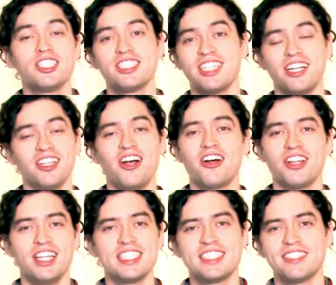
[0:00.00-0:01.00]
just a
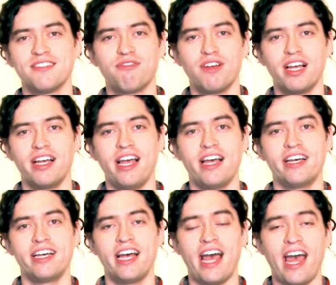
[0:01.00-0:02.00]
long list of
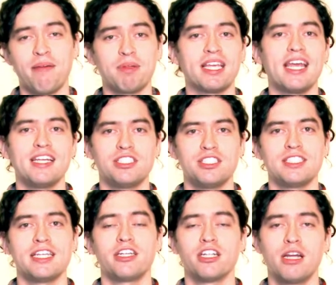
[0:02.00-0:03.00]
uh, applications
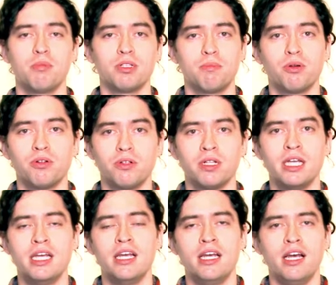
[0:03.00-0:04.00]
that you're able to pull
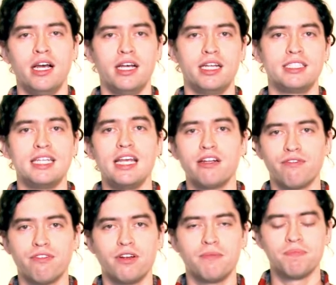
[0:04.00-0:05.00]
uh,
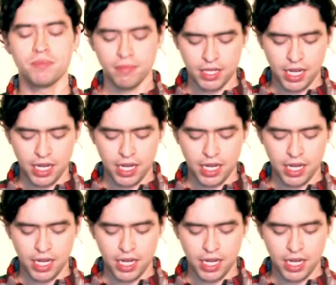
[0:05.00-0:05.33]
data from.